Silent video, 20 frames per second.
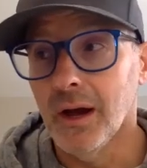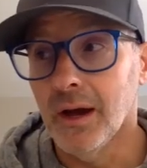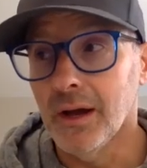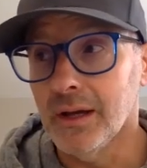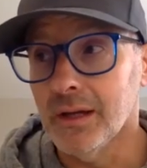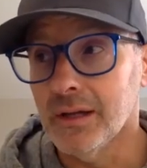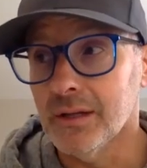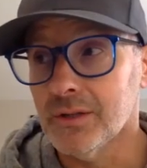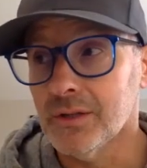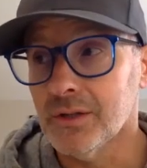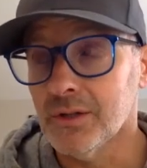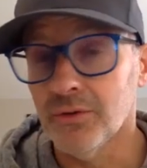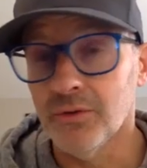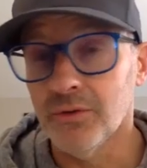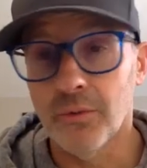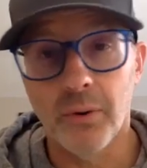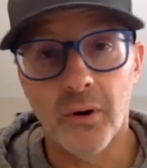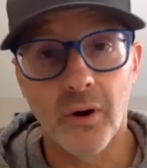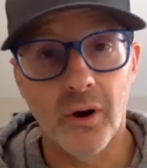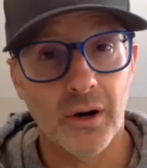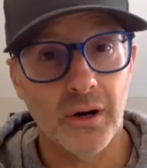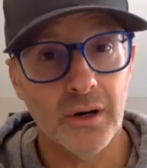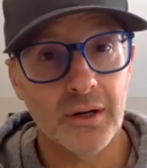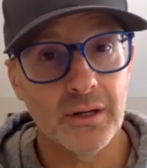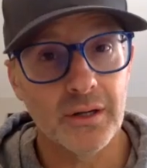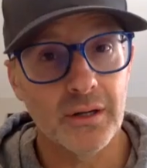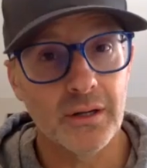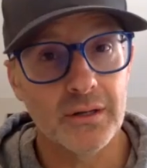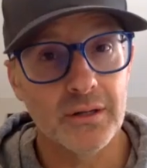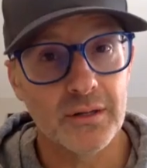into the
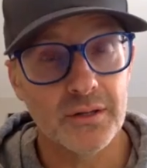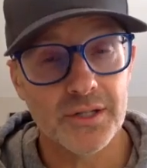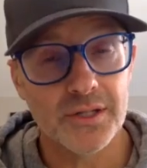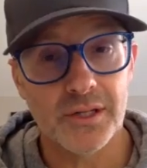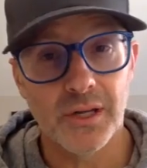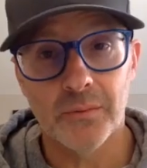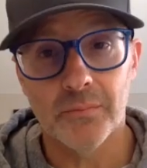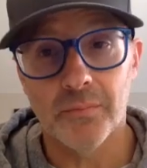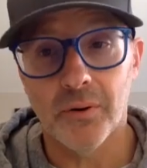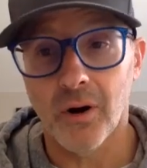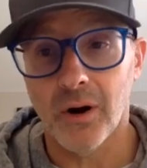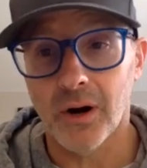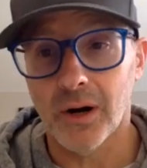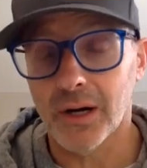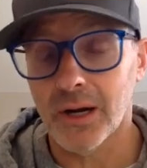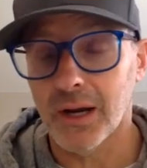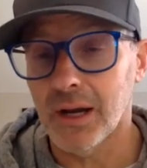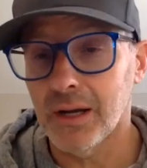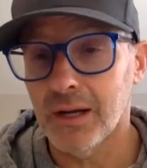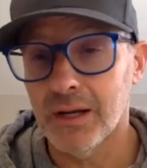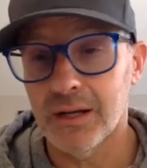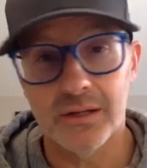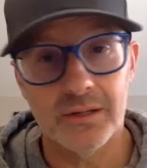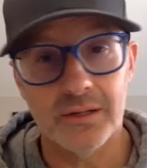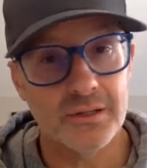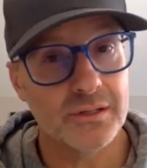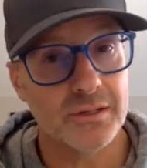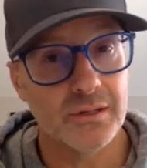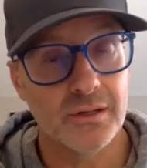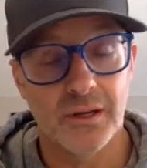park, into the state park, and it
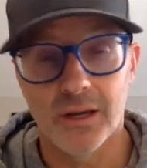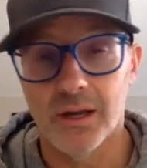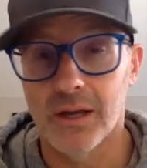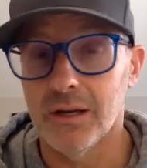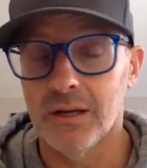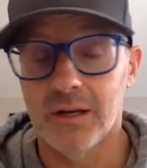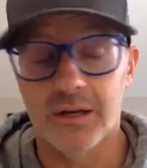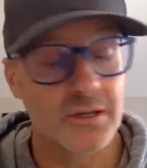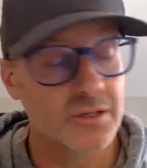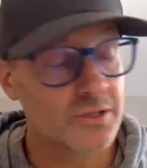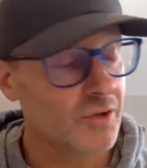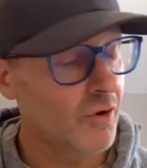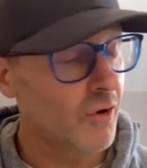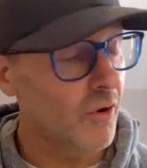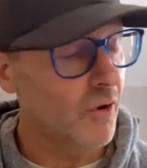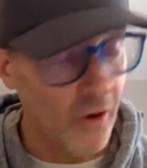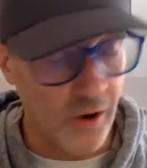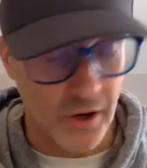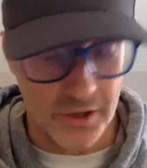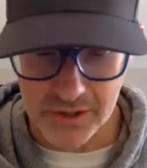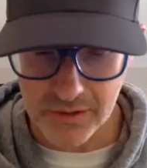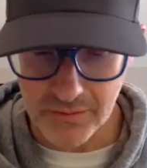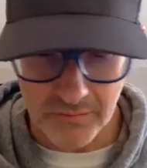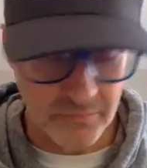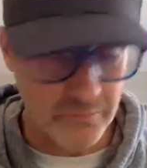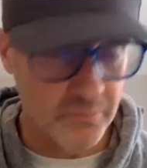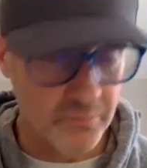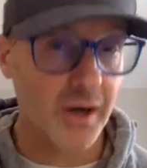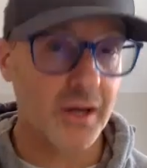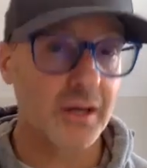is awesome.
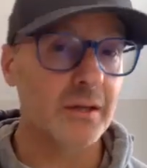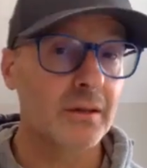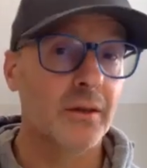Bucket